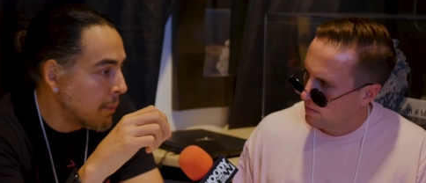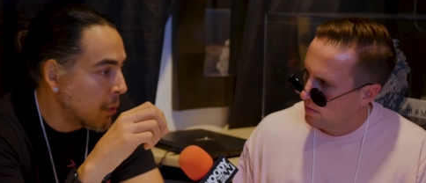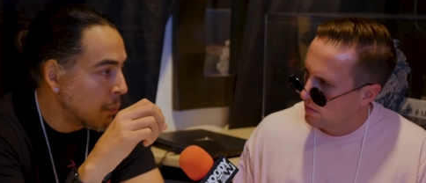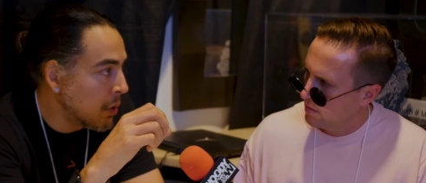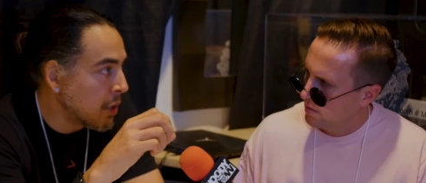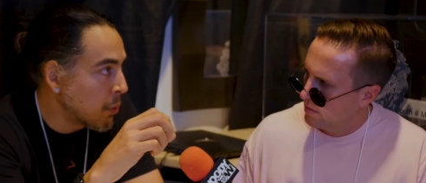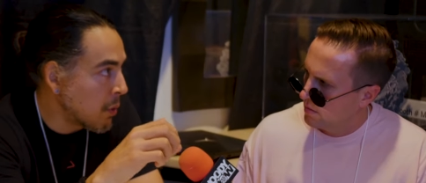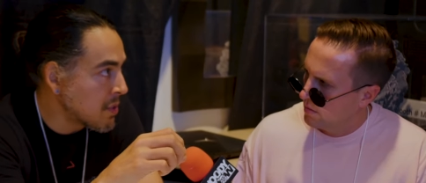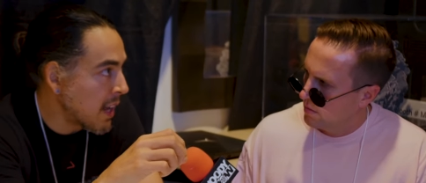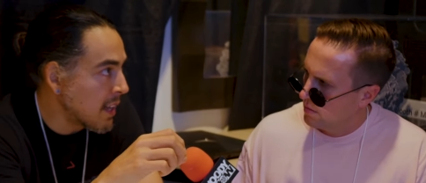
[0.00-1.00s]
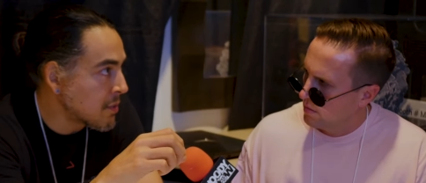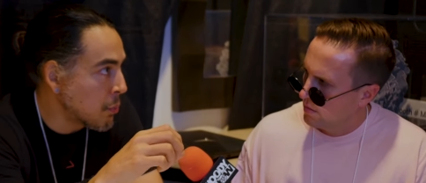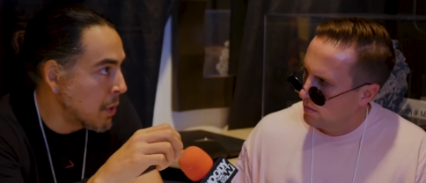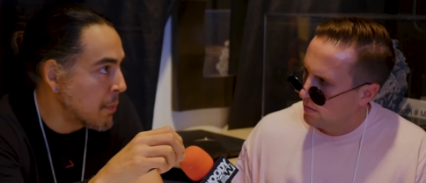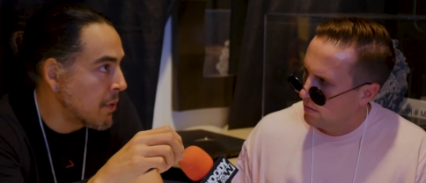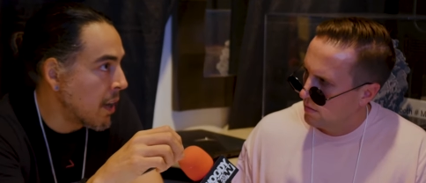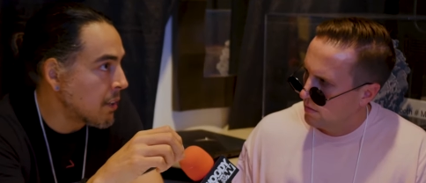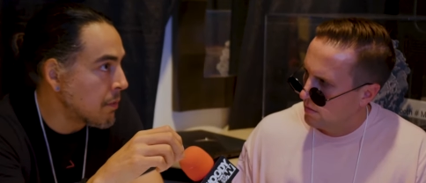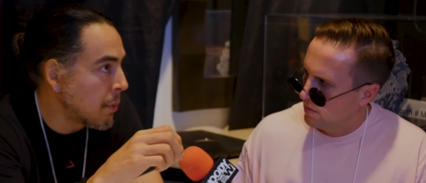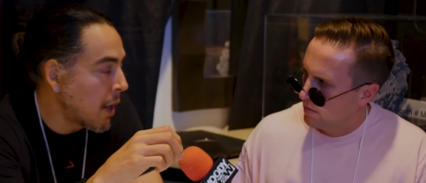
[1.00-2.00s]
Speaker 1: really grotesque
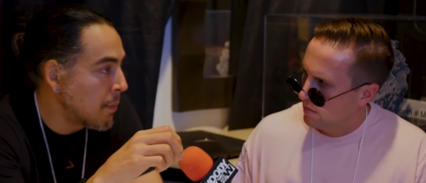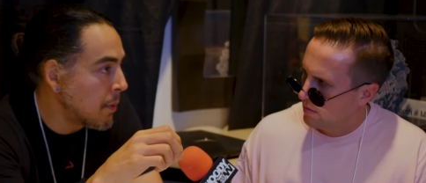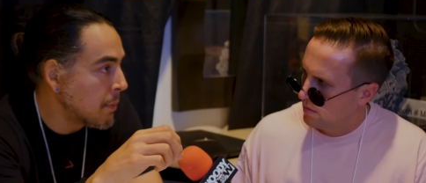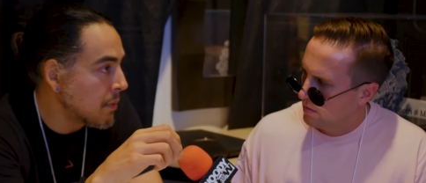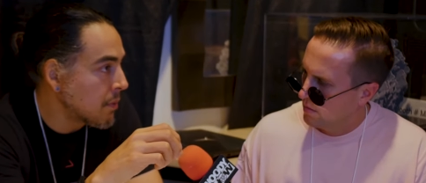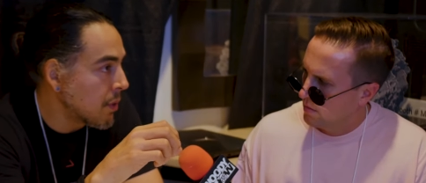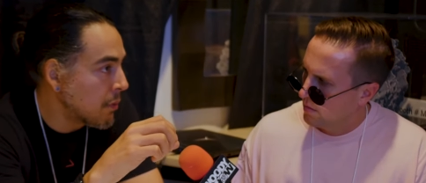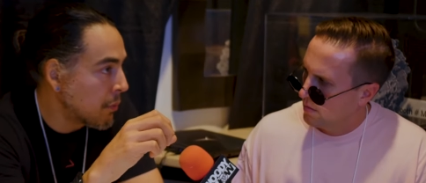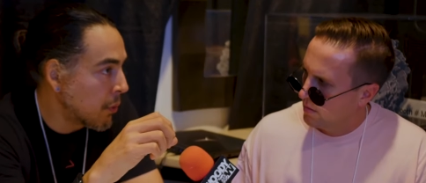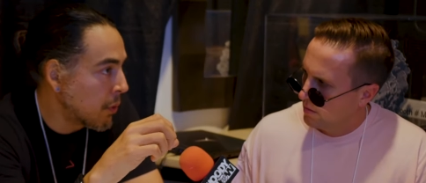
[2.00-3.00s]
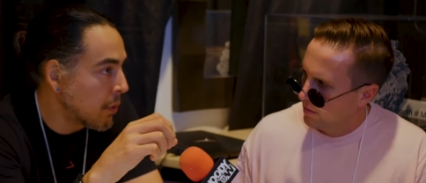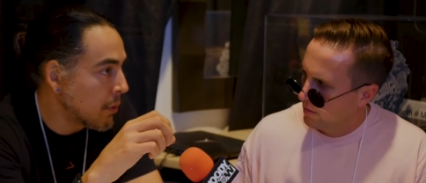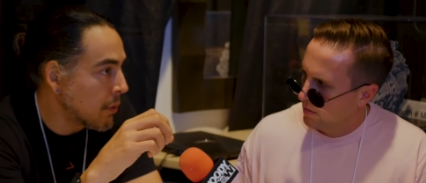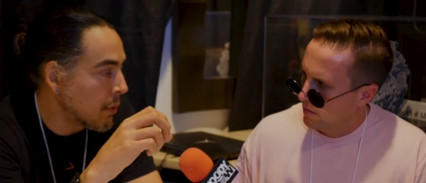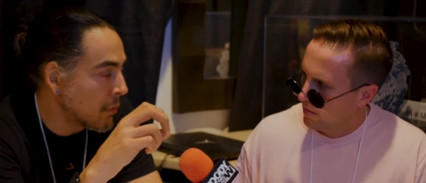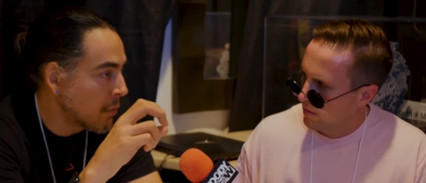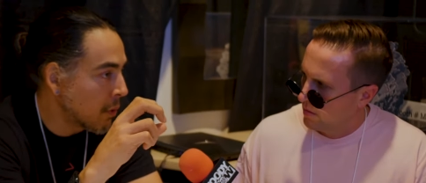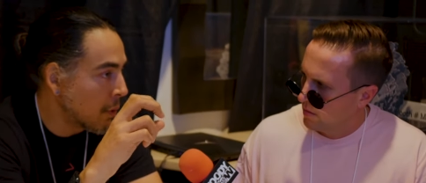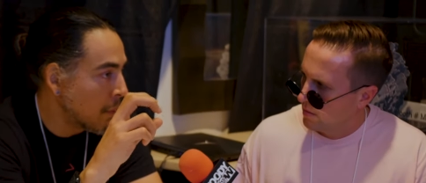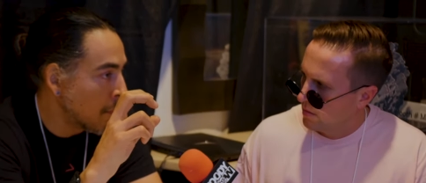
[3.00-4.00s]
reproductive problems for
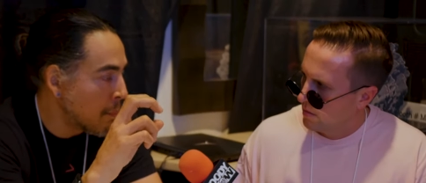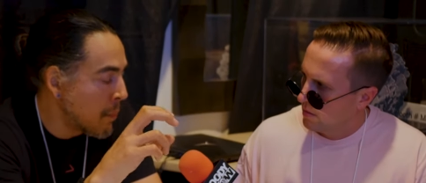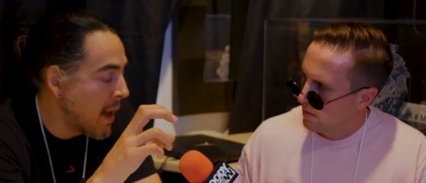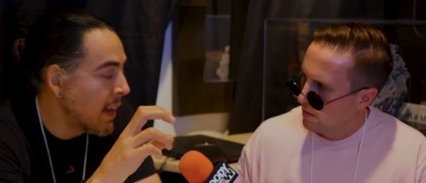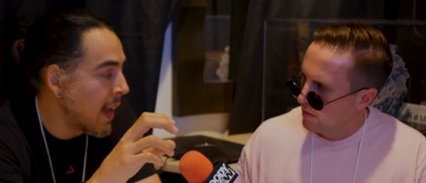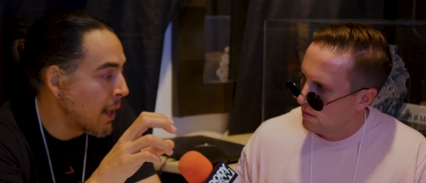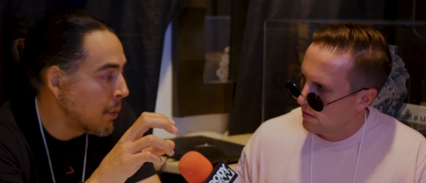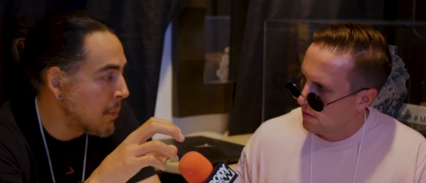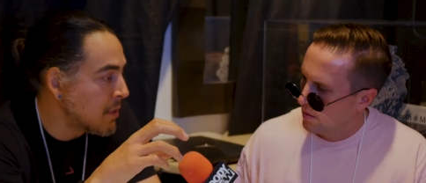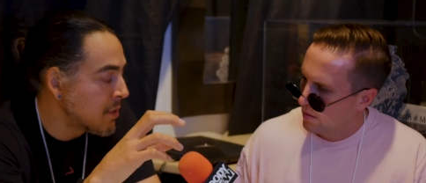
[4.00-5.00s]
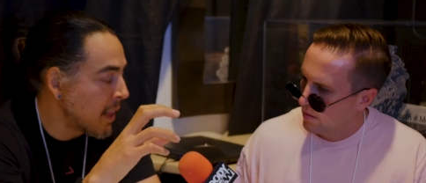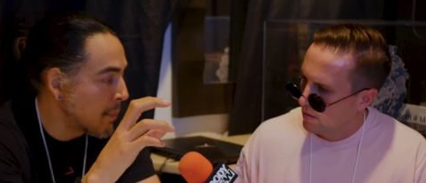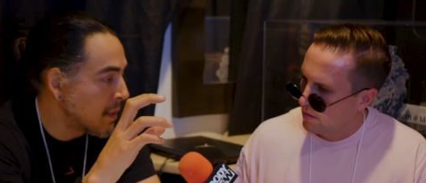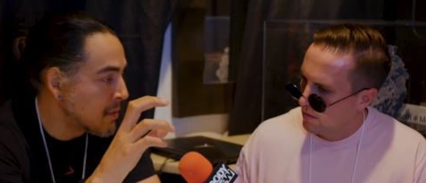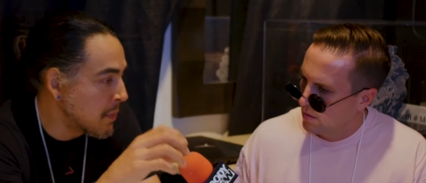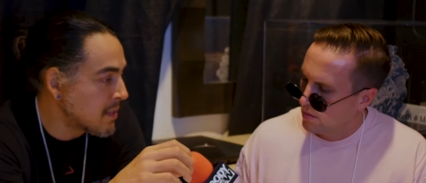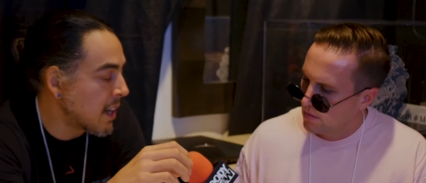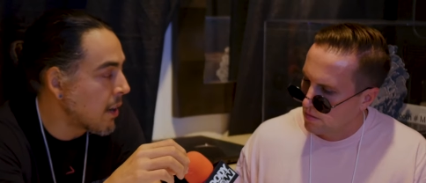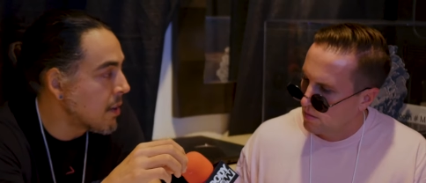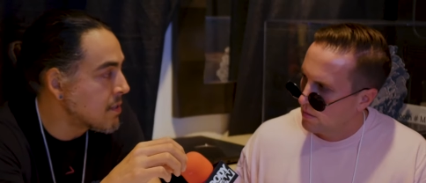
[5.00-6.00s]
men and women. So that means
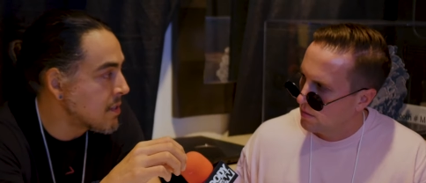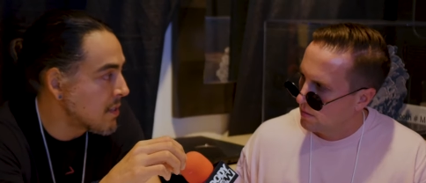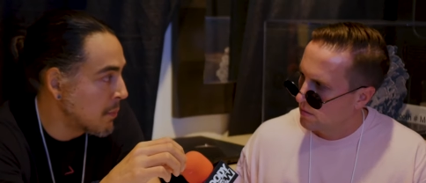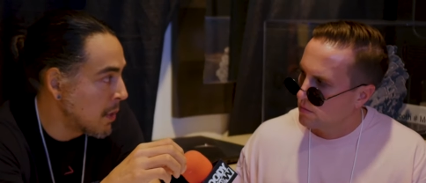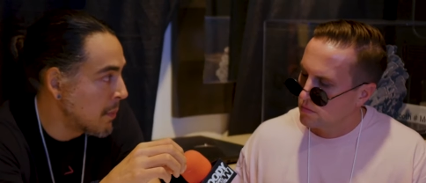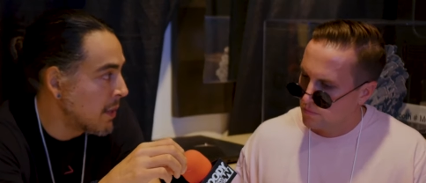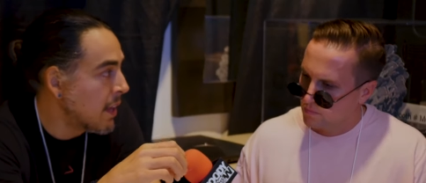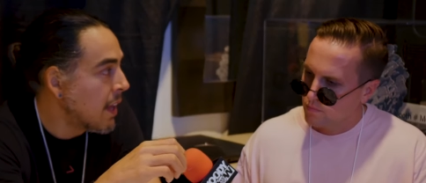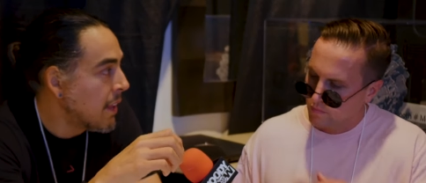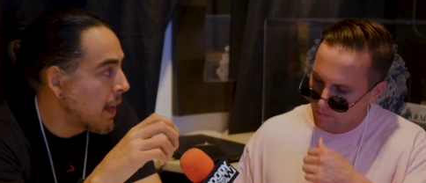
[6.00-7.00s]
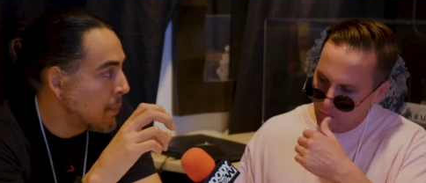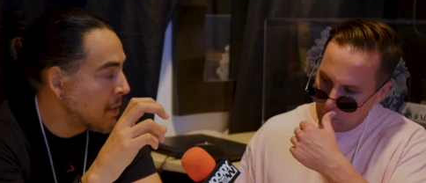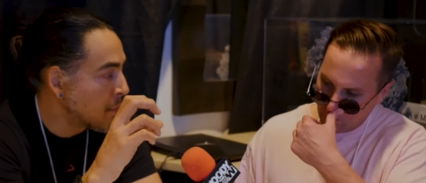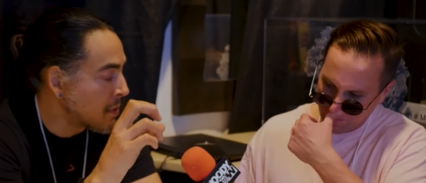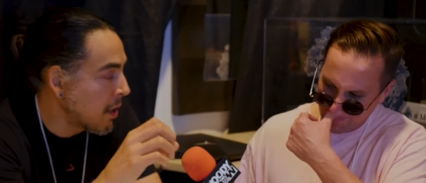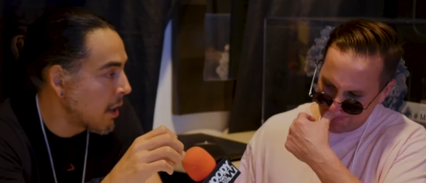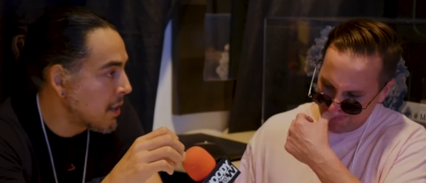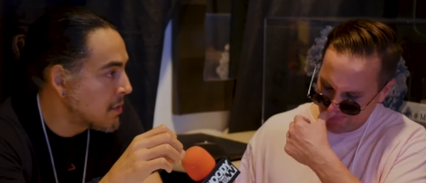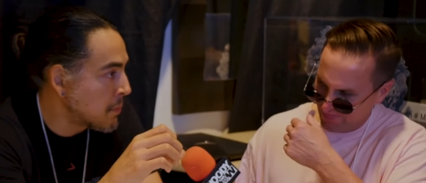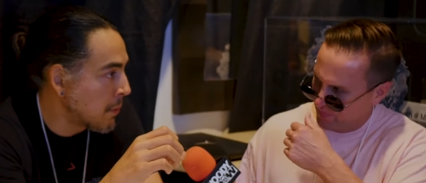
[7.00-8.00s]
miscarriages in women. That means
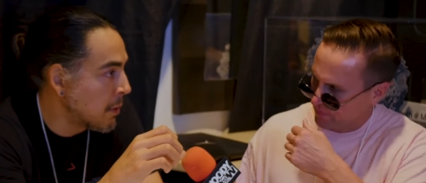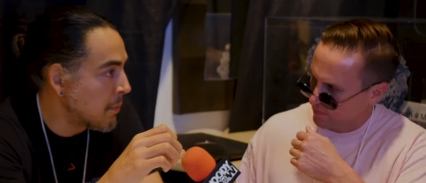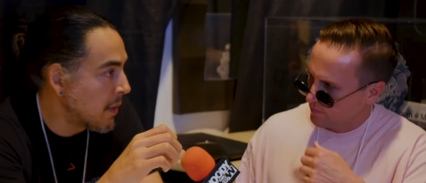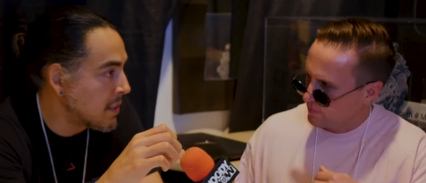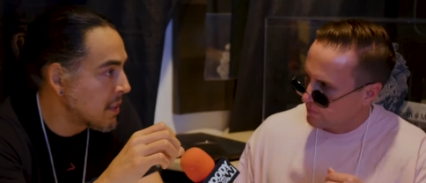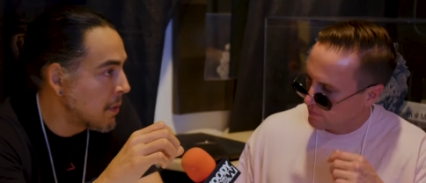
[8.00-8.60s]
retarded sperm function